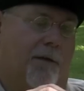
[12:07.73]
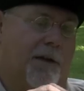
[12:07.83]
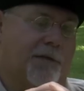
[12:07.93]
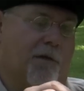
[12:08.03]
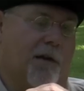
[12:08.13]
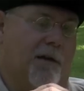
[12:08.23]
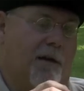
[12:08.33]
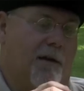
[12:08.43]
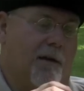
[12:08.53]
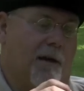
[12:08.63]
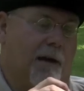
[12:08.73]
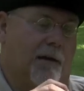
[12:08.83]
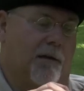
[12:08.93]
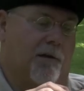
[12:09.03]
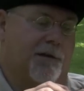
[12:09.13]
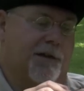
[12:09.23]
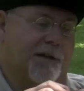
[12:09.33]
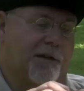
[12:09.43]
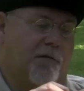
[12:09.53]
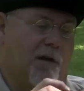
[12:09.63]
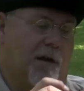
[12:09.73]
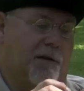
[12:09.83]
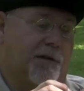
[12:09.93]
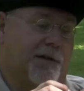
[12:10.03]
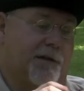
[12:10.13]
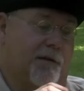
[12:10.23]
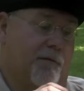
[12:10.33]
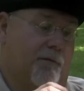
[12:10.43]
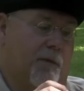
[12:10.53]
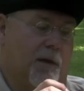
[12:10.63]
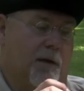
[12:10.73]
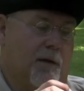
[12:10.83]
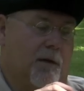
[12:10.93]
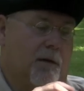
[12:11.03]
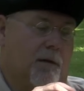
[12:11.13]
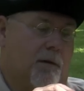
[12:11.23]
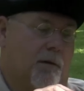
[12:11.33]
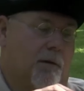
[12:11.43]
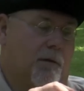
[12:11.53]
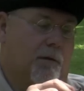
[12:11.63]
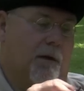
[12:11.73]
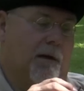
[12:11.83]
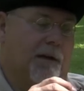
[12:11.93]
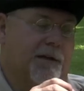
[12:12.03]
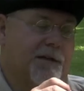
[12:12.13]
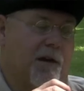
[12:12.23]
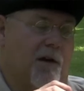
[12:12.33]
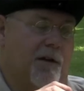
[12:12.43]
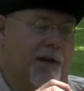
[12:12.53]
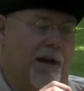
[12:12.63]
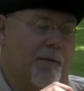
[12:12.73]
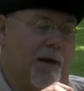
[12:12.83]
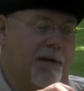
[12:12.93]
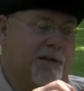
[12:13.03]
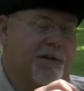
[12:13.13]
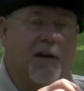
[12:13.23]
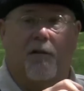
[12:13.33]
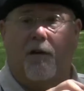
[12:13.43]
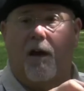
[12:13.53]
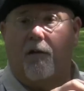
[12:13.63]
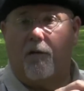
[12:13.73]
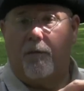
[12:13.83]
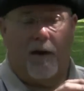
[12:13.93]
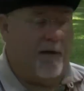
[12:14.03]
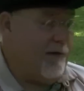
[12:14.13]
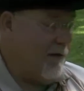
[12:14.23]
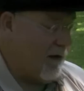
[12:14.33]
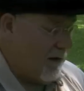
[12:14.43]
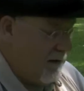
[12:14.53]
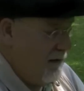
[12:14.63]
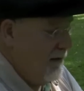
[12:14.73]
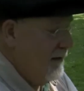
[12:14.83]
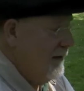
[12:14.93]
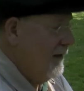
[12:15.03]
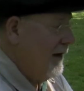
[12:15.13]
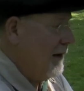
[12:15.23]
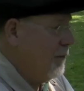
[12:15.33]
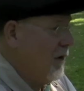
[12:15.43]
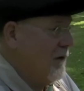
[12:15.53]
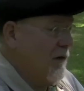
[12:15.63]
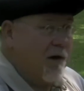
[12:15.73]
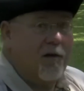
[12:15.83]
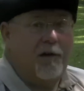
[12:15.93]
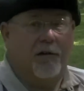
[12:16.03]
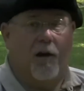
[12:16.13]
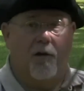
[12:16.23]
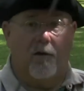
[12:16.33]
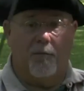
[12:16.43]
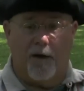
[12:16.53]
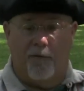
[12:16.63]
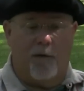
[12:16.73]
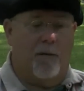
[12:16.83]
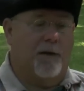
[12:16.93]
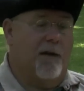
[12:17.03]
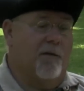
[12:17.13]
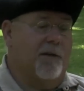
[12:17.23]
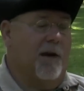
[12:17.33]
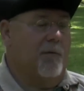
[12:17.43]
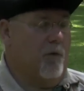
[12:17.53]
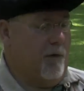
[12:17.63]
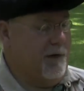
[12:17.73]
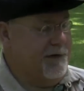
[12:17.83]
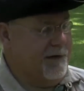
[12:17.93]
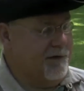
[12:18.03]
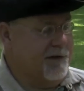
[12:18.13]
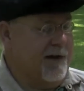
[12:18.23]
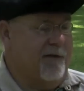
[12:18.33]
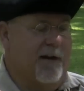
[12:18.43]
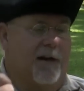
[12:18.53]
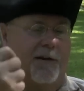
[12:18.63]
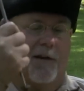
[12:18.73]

This one, I can load sixty-ones, well, I'd like to say all day, but I just don't know. I mean, I've never hit a point where I couldn't load them, but I've probably never done more than six or seven at a